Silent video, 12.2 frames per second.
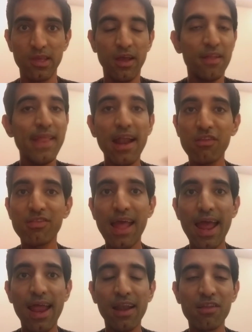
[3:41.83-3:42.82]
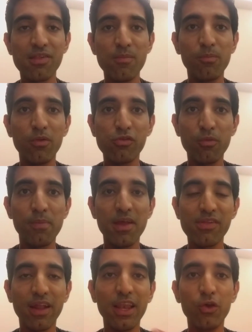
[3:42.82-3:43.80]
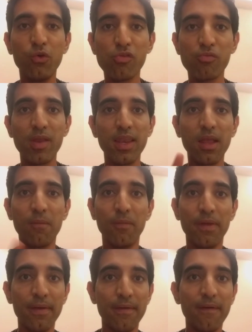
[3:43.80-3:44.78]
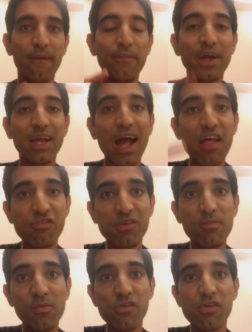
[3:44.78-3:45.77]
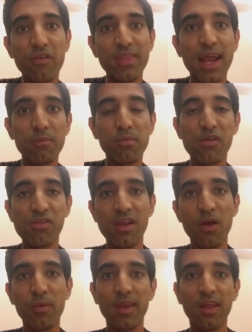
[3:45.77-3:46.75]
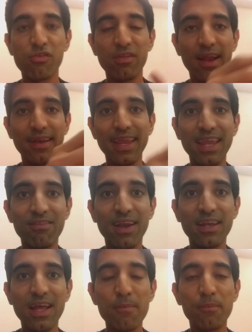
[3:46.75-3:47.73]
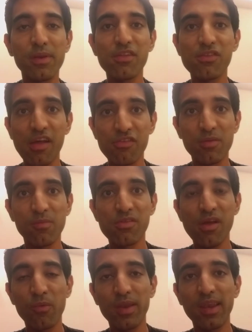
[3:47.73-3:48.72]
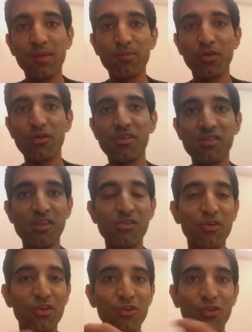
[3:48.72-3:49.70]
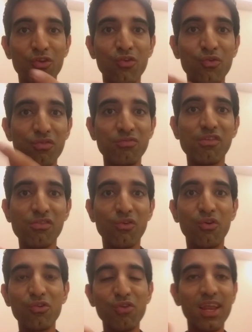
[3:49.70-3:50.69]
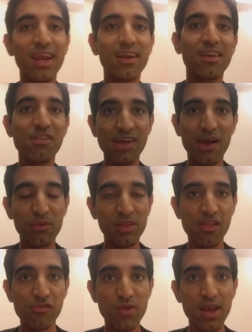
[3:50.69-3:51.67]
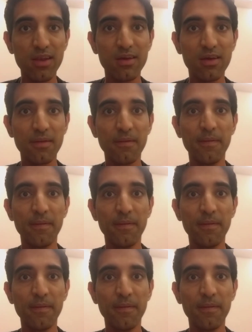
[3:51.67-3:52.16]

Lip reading: That's that simple. So basically, who's winning? The customers of that person are winning. So that event company's customers are winning because he says, use this code, you'll get a discount with this jeweler.